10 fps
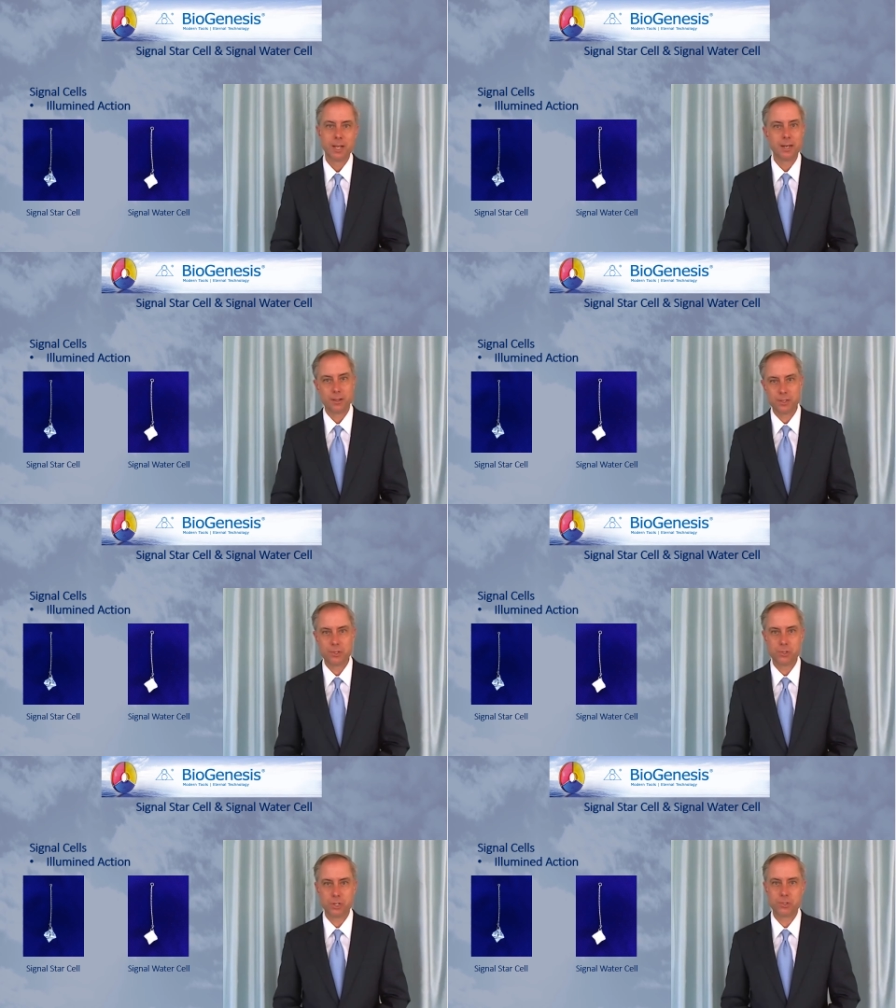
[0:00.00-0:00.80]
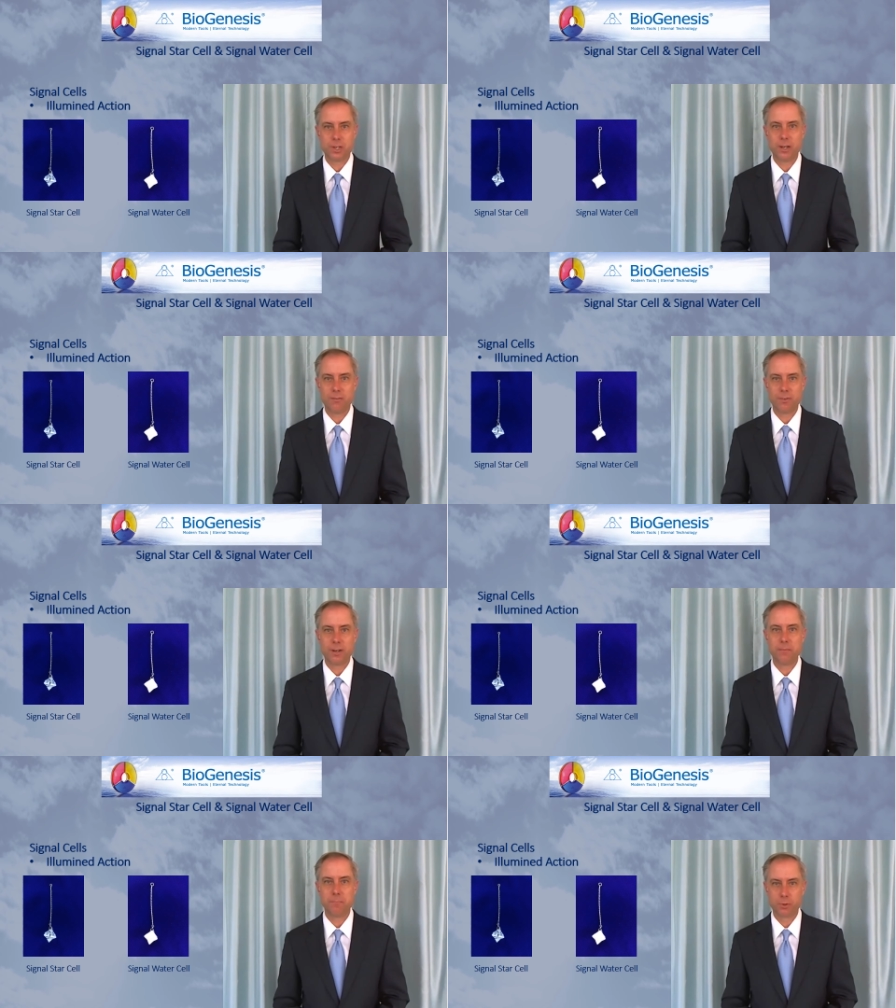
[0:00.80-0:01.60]
Now this is just a
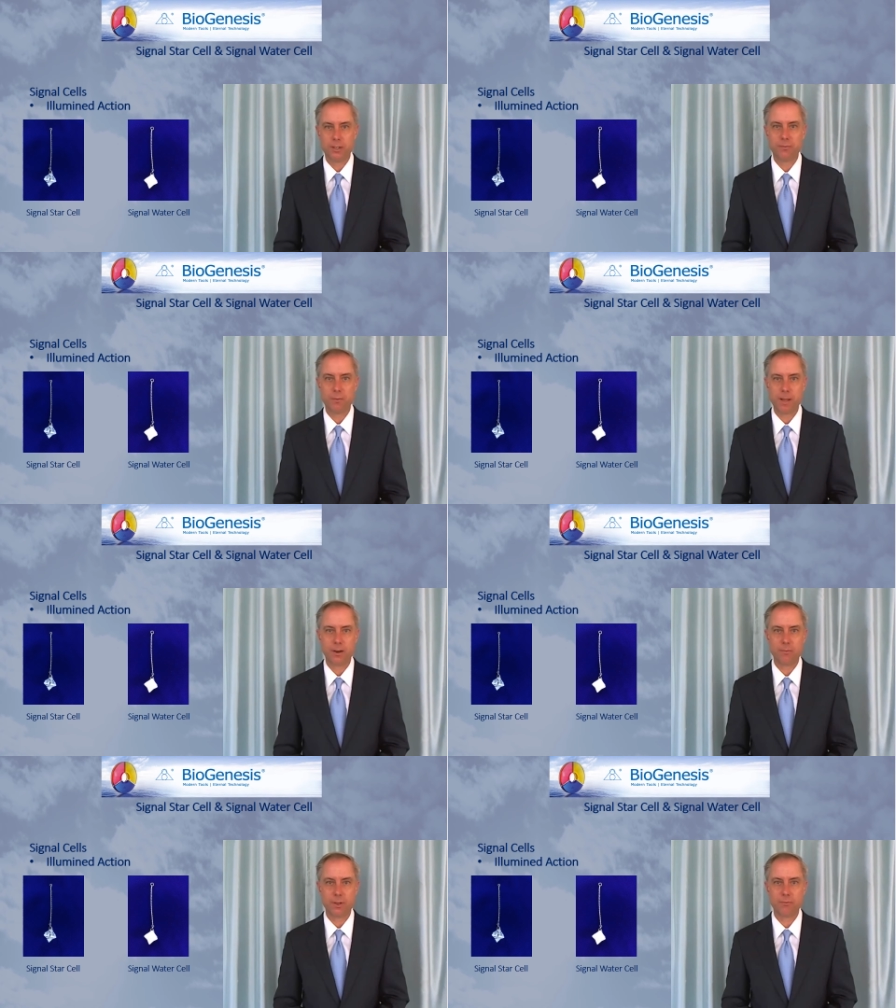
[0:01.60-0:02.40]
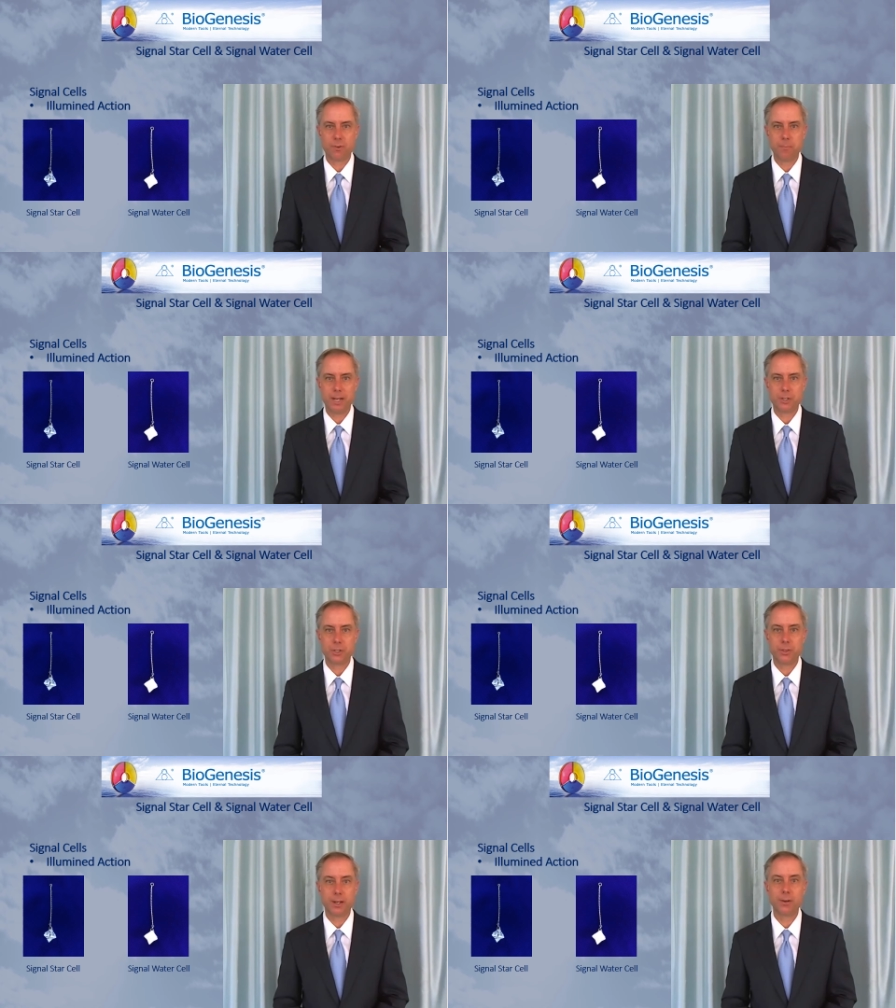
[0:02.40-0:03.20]
very brief amount of
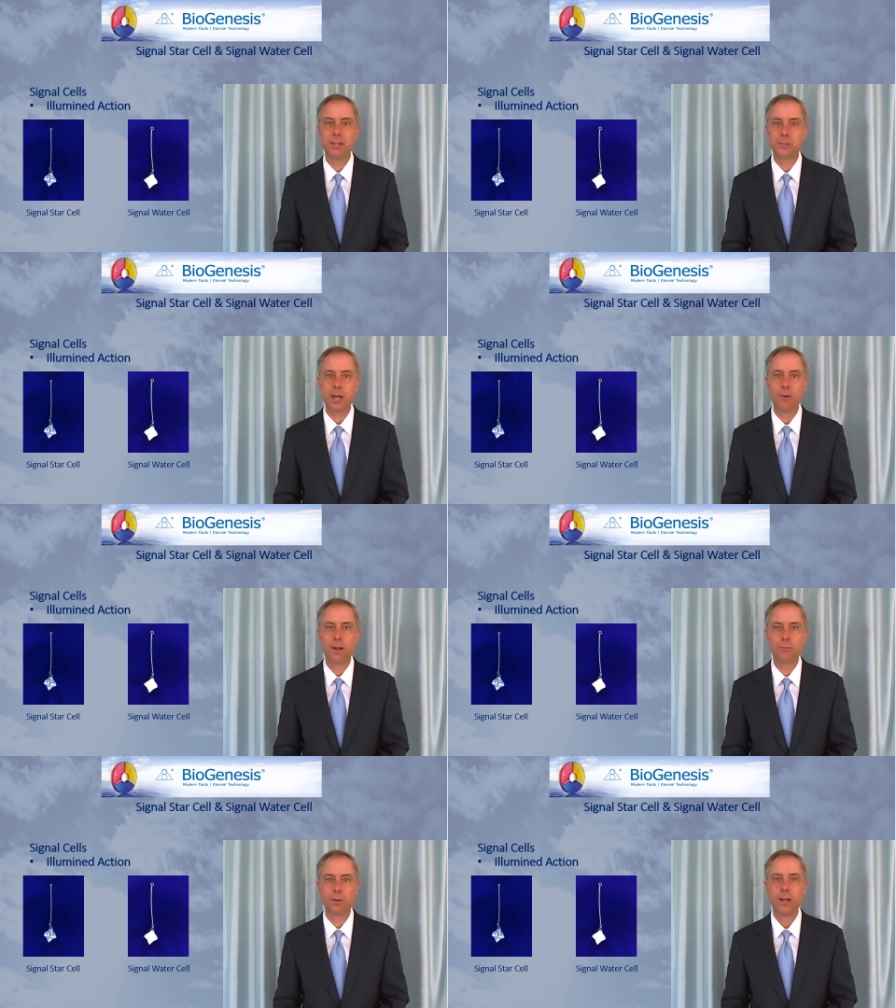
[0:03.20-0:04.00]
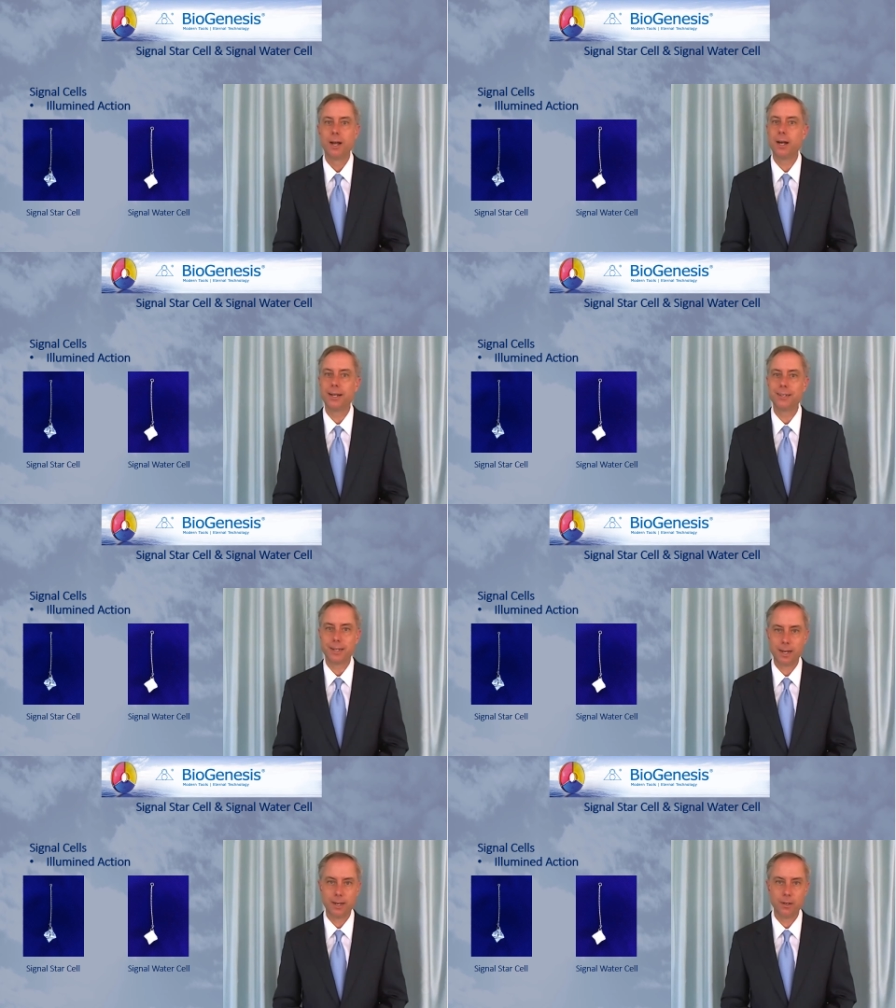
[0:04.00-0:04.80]
information. There is, however, an
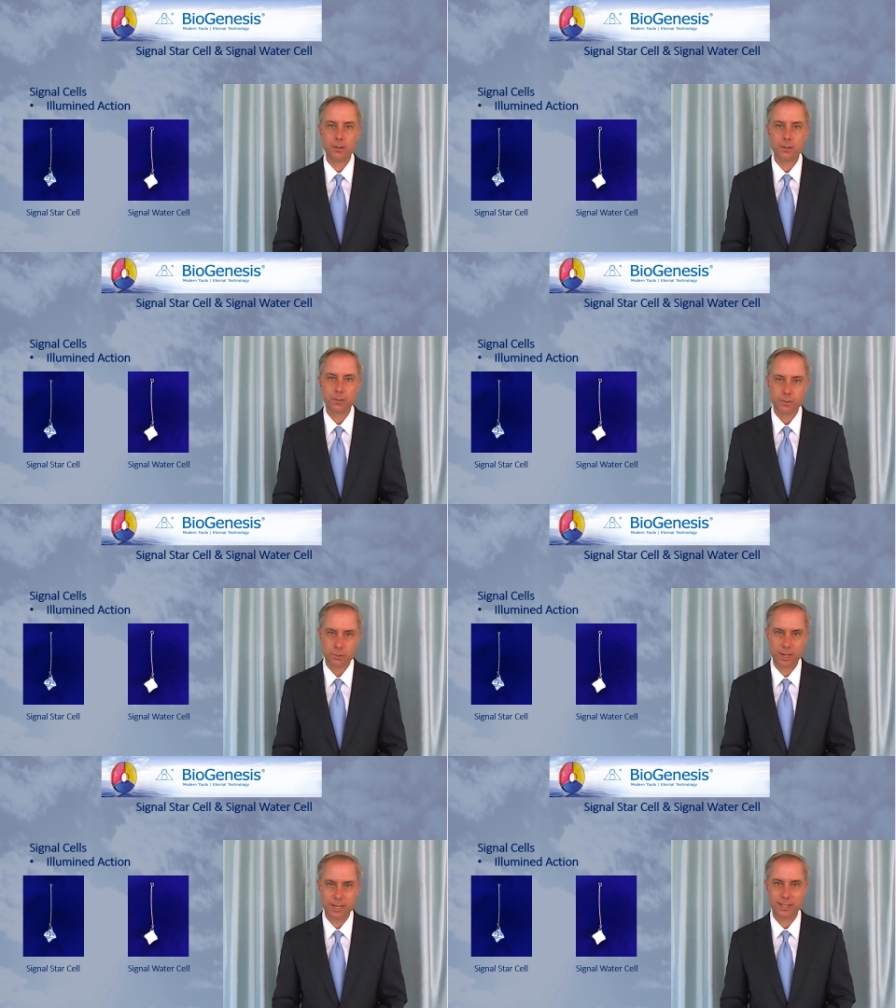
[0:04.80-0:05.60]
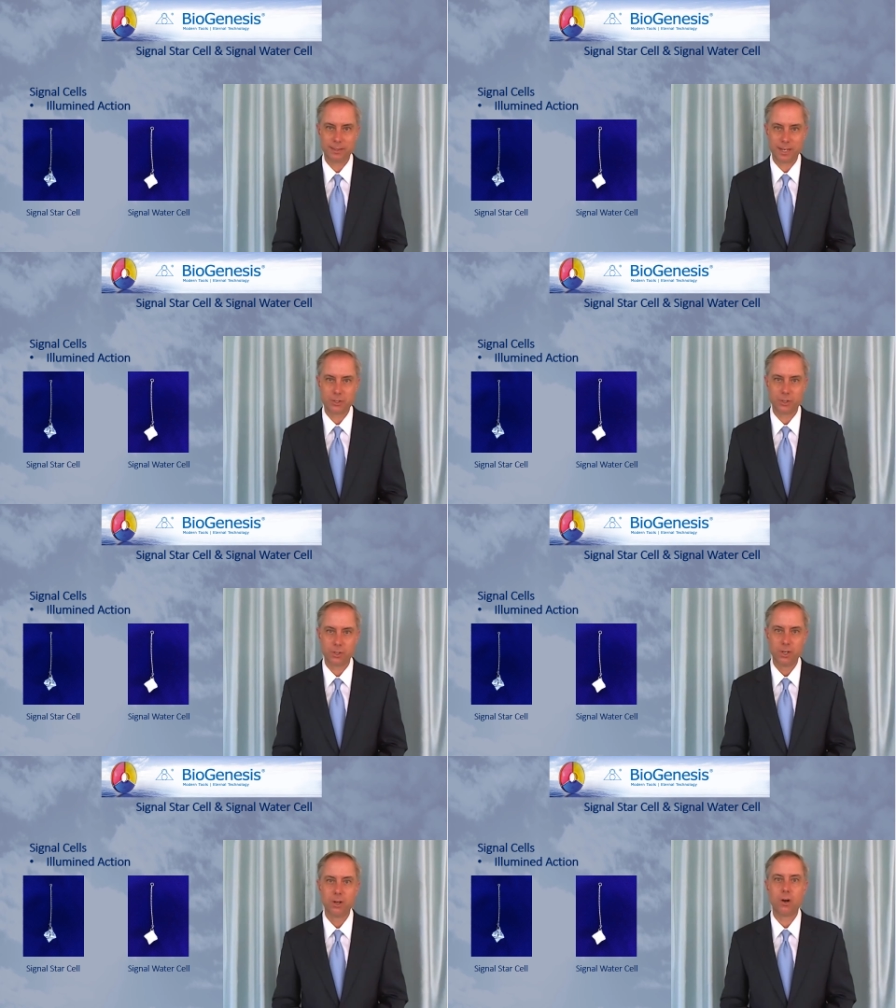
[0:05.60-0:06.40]
entire training lecture
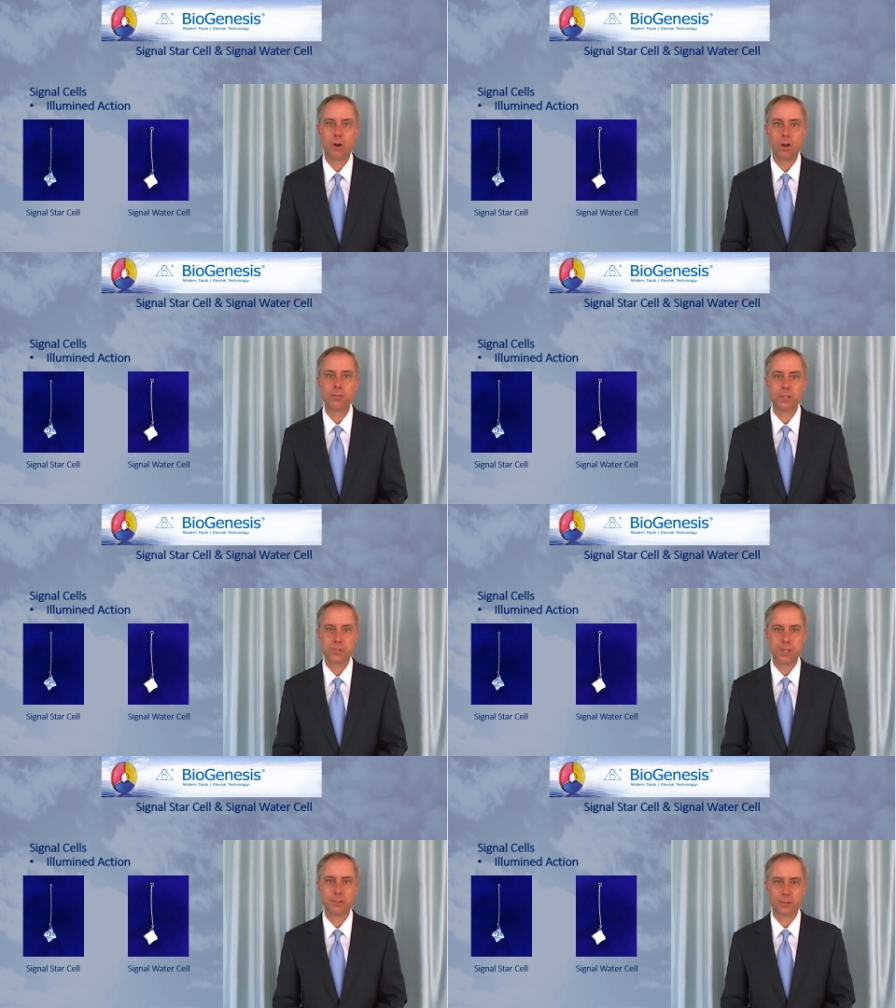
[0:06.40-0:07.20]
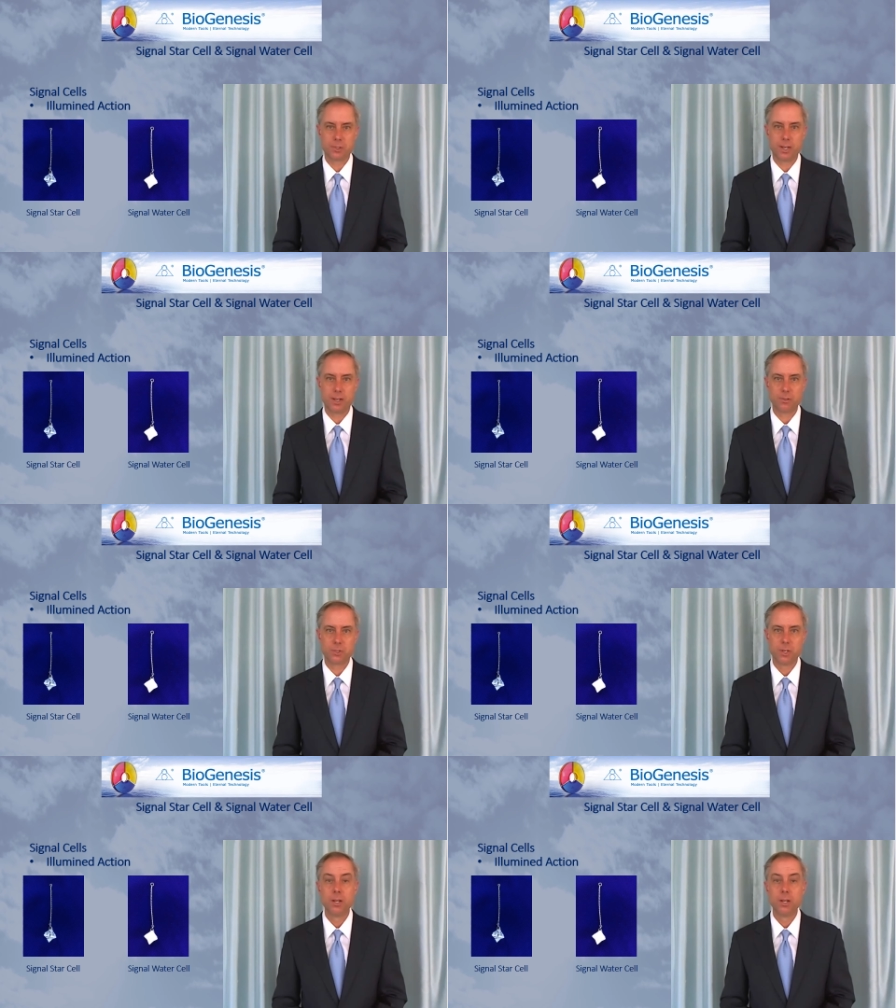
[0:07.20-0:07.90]
on the signal cells.